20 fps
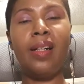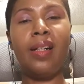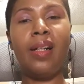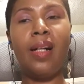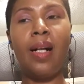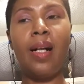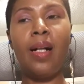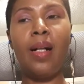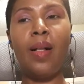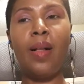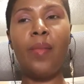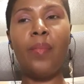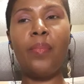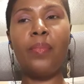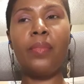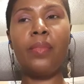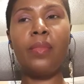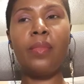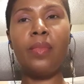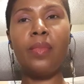
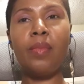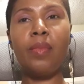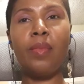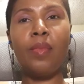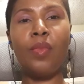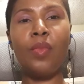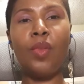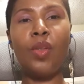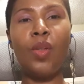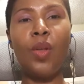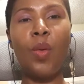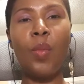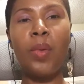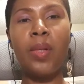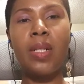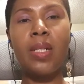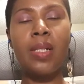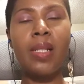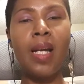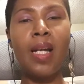But
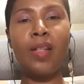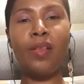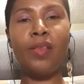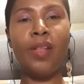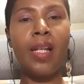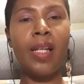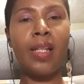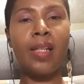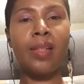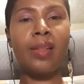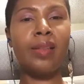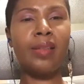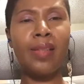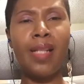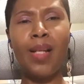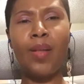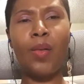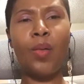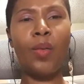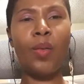it's kind of like
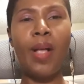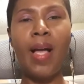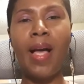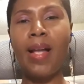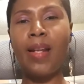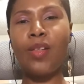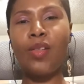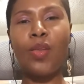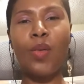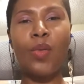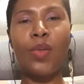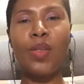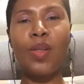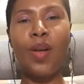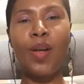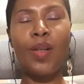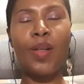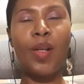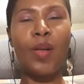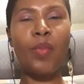that old adage, don't
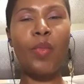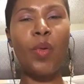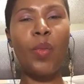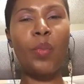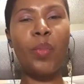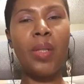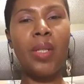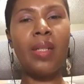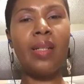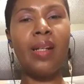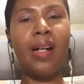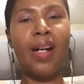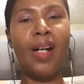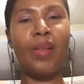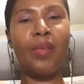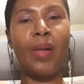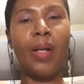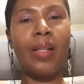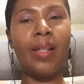start none, won't be none, right?